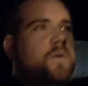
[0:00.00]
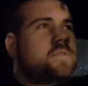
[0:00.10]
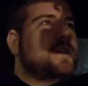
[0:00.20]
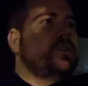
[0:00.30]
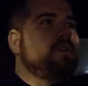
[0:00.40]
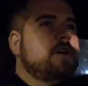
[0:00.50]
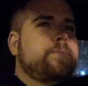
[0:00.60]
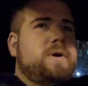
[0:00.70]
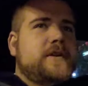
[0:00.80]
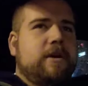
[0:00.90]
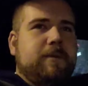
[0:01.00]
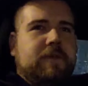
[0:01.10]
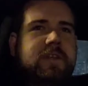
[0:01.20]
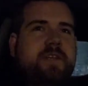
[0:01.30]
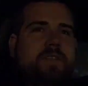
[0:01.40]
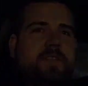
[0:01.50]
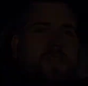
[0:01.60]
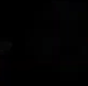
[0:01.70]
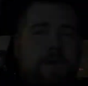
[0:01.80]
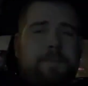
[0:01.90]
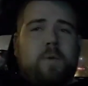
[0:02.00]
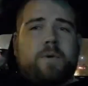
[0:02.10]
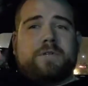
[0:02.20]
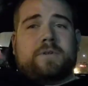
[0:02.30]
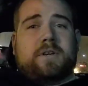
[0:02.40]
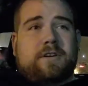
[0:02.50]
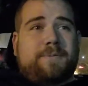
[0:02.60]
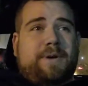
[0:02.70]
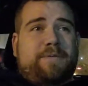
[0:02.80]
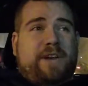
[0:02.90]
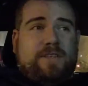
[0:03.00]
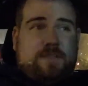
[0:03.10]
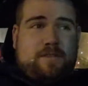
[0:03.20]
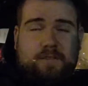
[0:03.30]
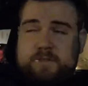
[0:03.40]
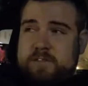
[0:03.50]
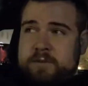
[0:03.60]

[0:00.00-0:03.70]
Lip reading: I was going to talk about a couple things today. I'm going to talk about vaccines.